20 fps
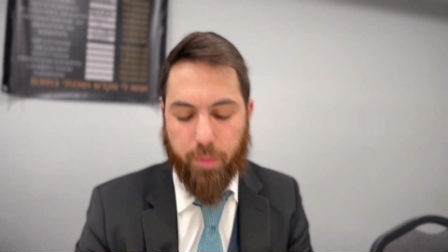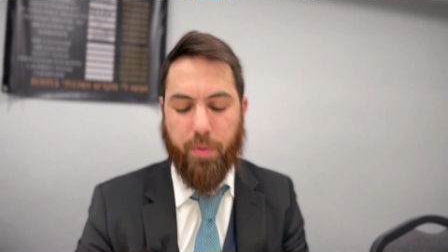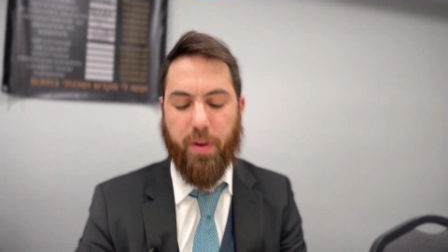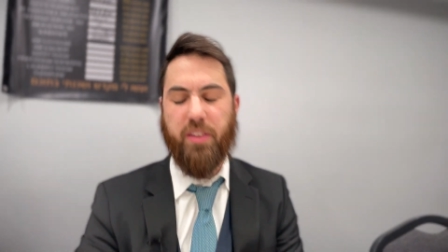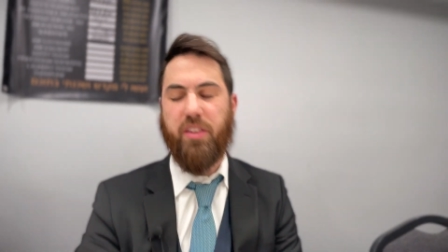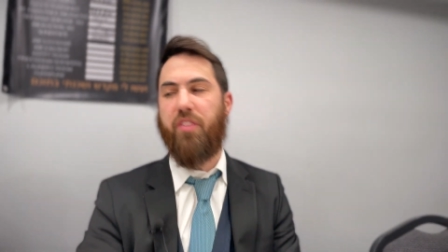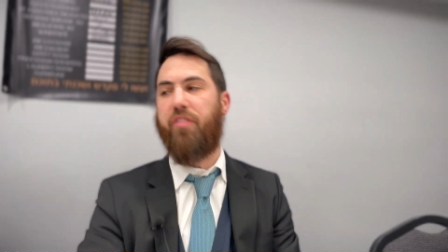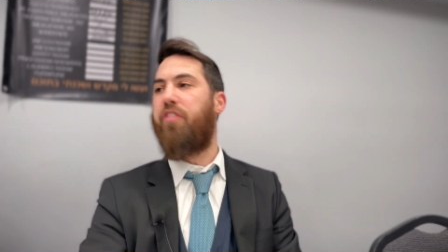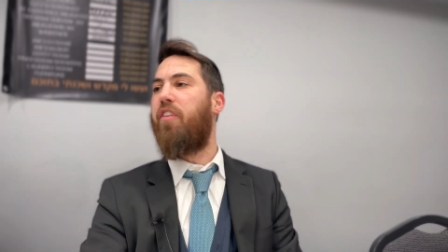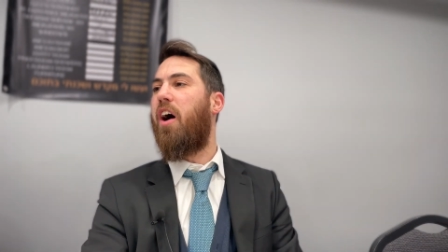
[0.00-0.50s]

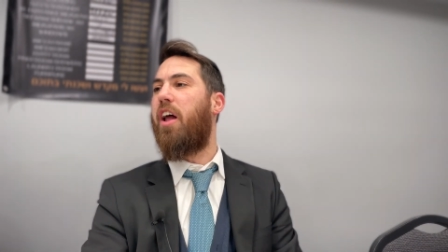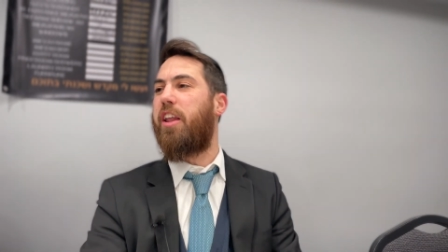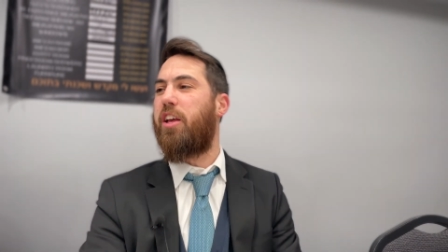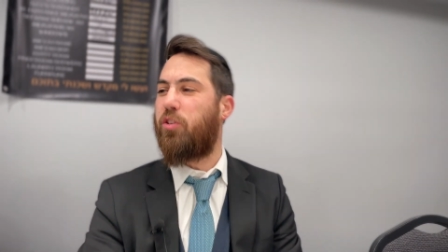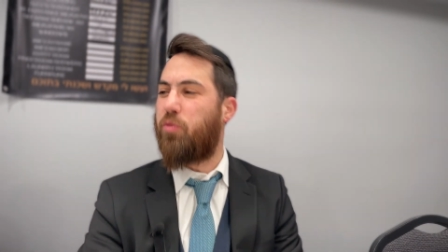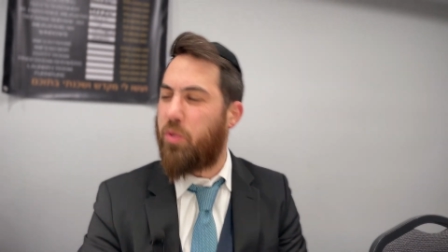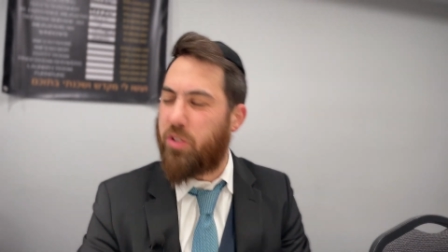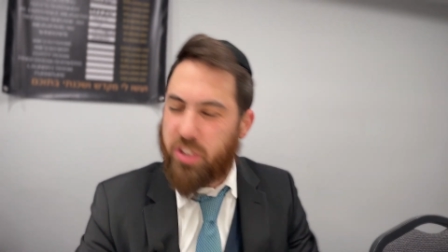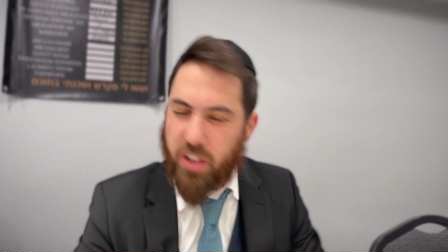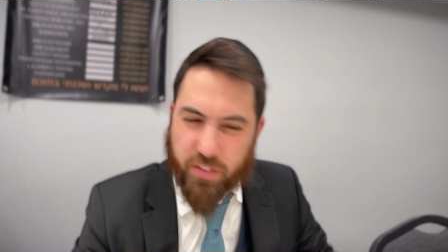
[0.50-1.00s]

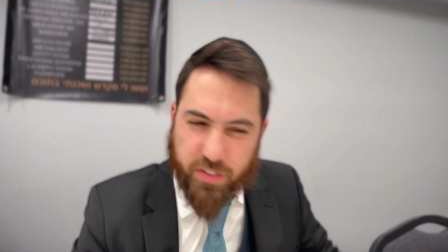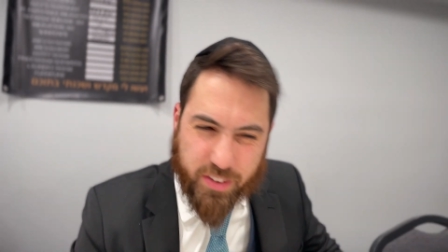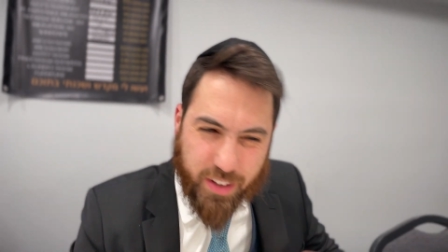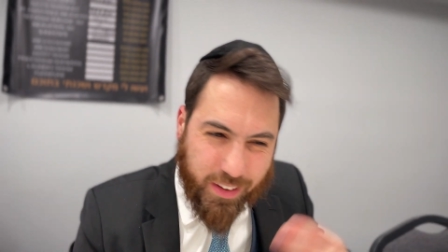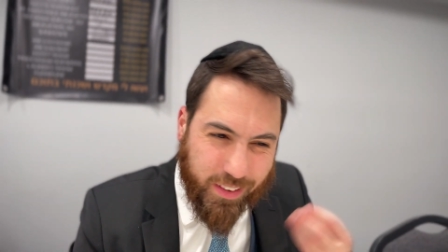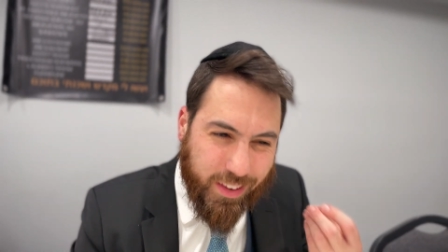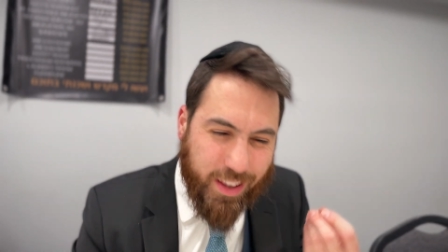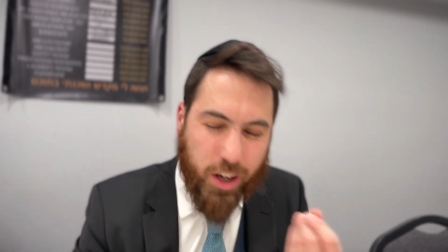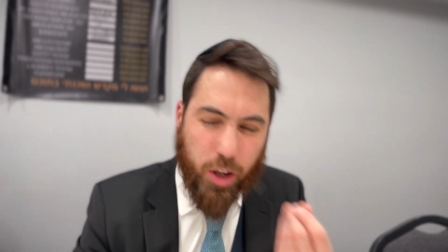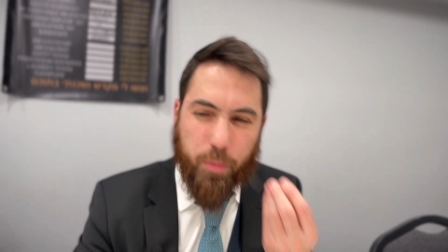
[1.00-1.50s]
defanis, which gives us a
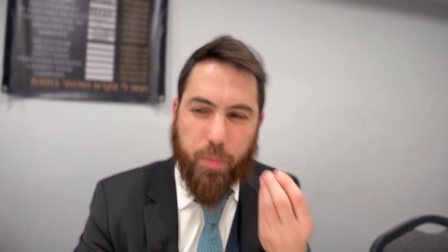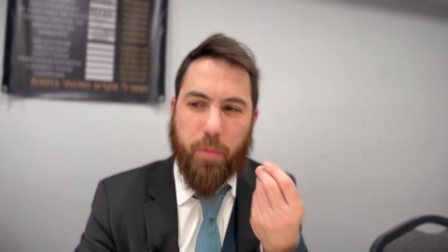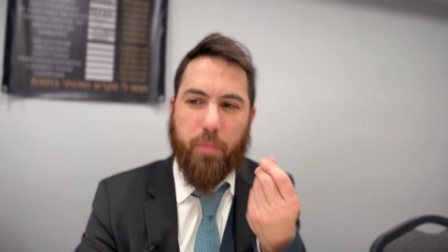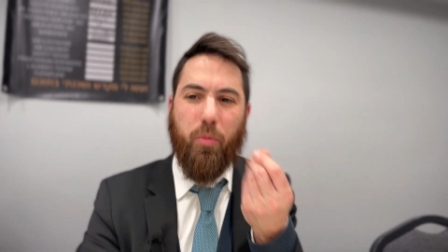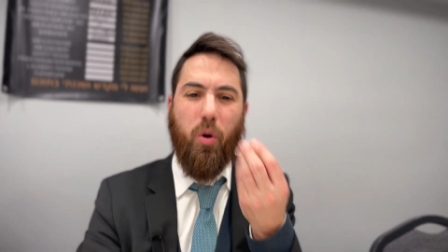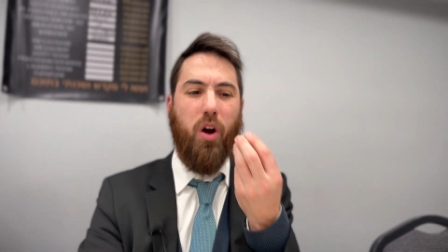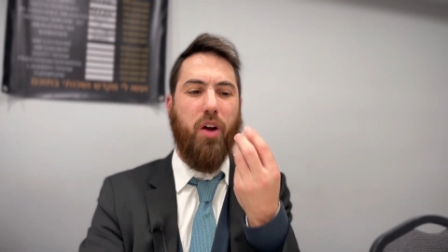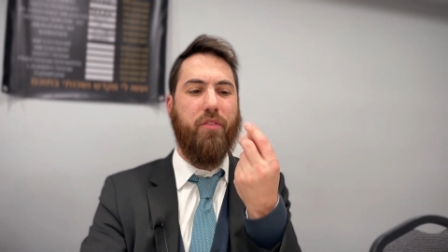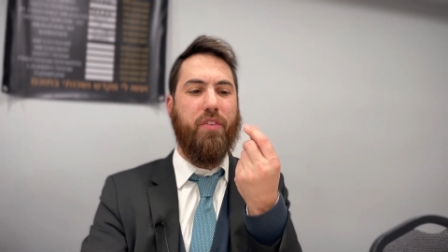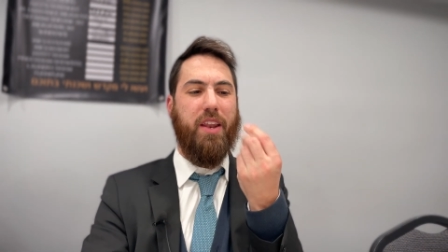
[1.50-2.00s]
little bit
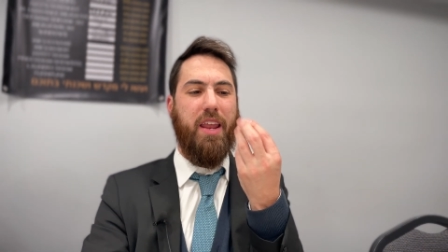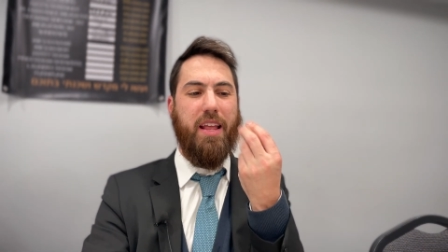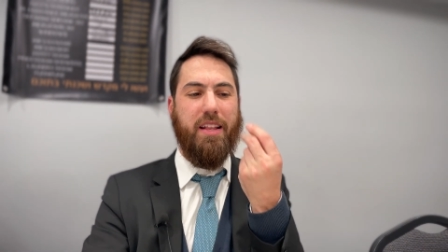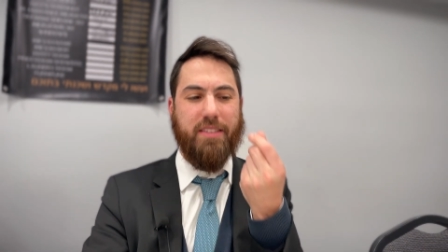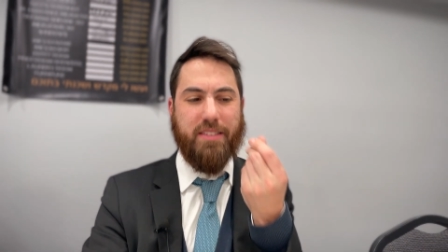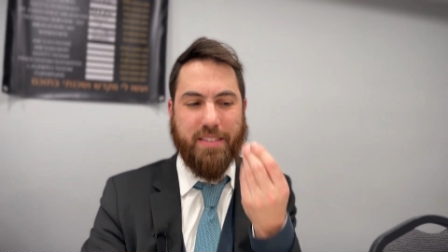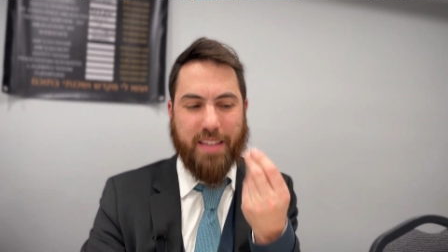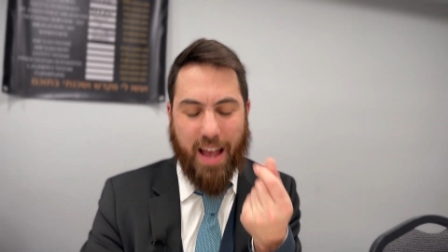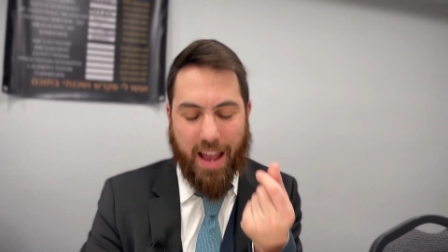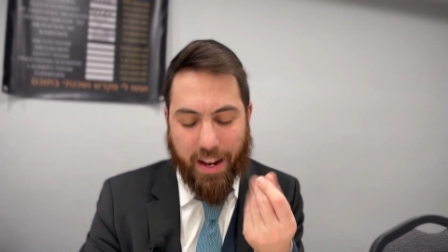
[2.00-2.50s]
more of an
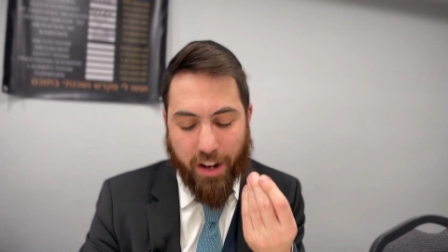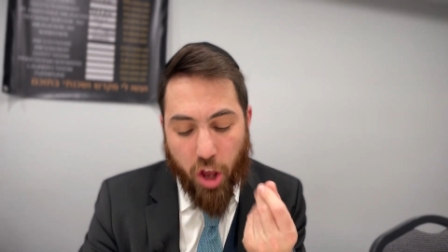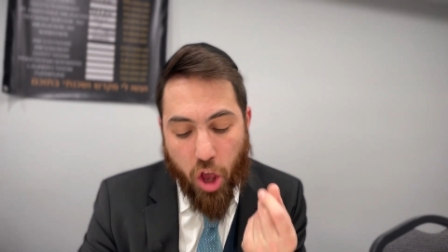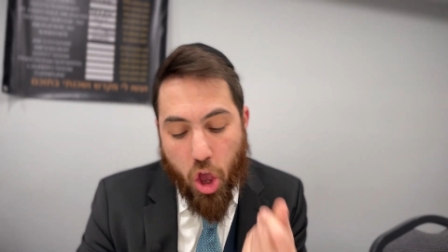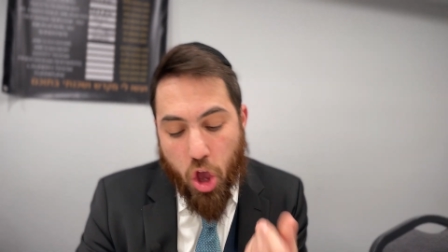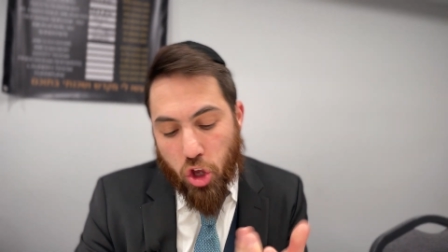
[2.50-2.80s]
insight.